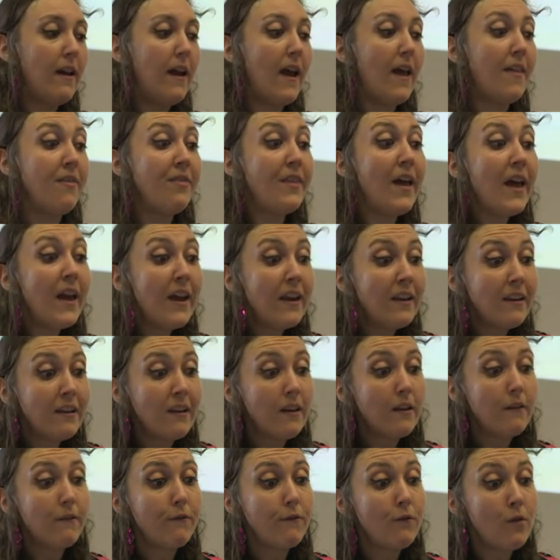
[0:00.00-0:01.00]
And then,
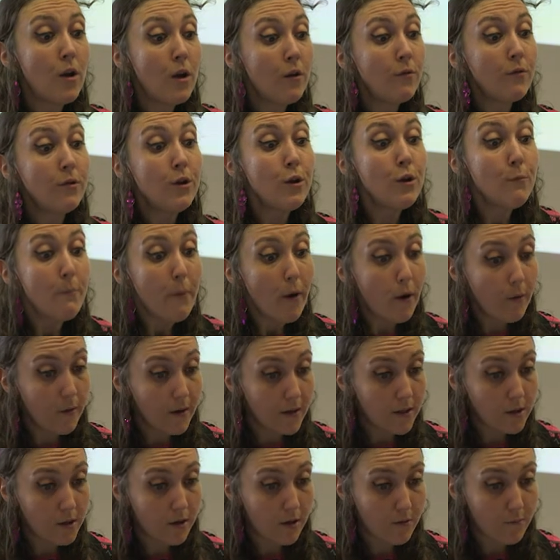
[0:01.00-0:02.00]
if no new
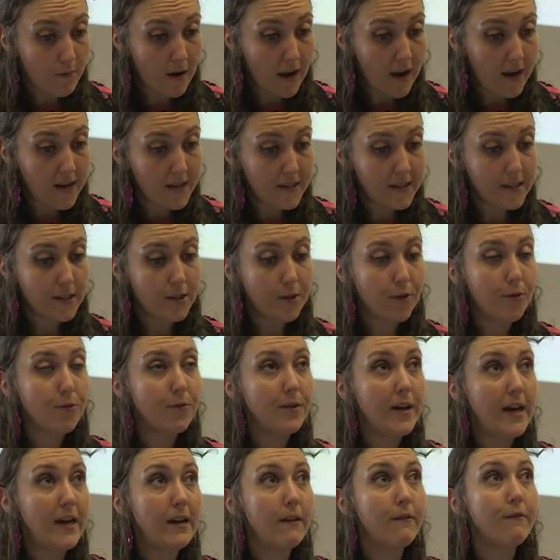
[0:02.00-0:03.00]
poet should arise to
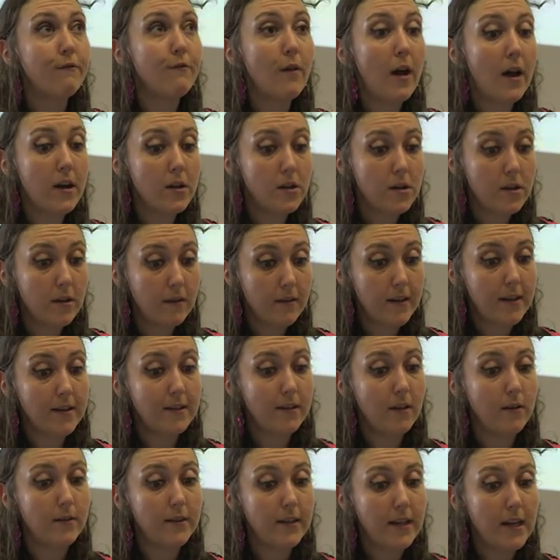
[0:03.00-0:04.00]
create afresh the
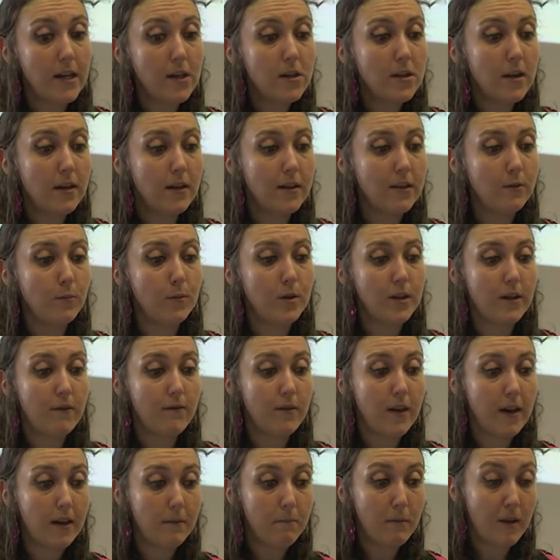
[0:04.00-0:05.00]
associations which
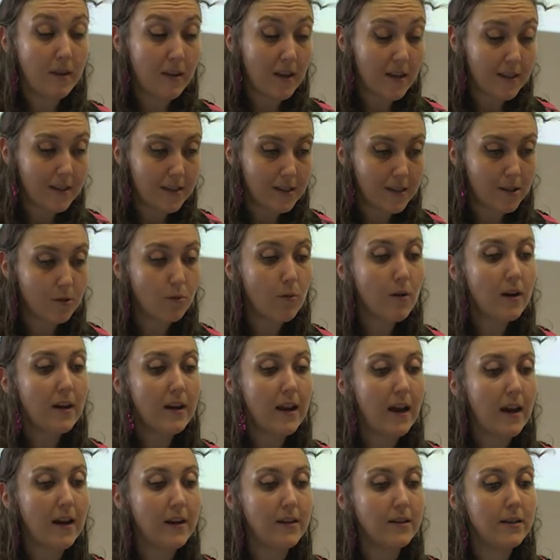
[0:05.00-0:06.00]
have been thus
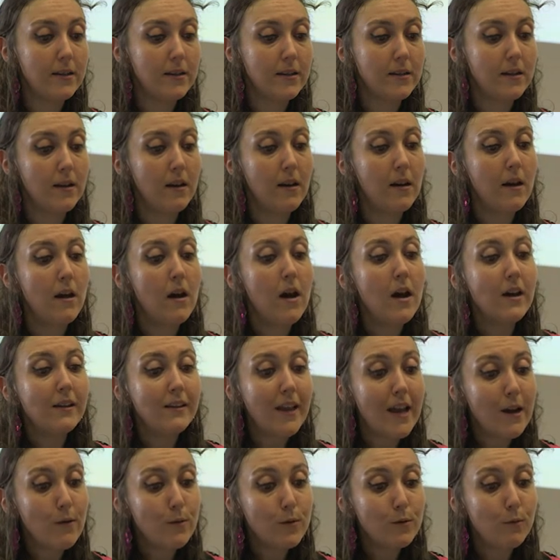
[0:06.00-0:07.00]
disorganized,
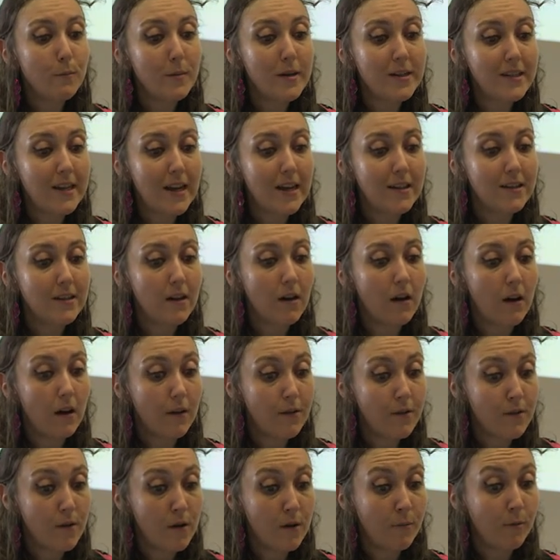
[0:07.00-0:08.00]
language will be dead to all
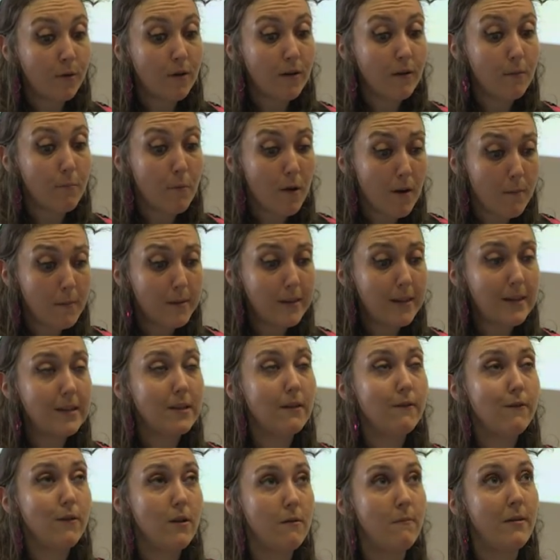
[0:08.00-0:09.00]
the nobler purposes
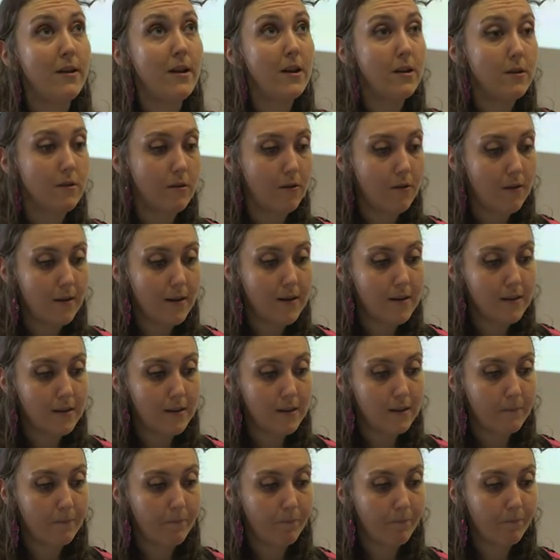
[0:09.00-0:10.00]
of human
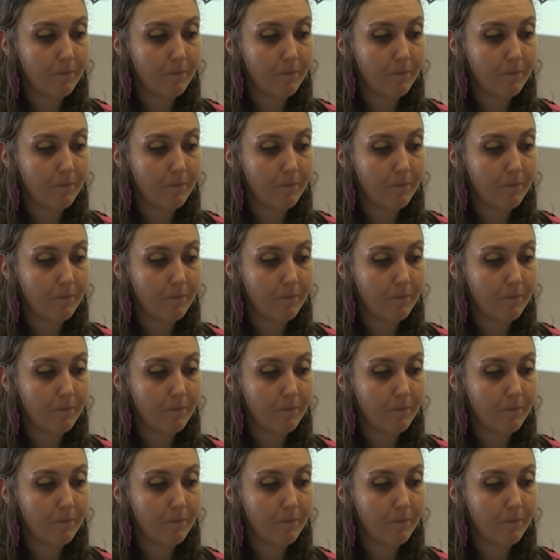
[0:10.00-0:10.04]
intercourse."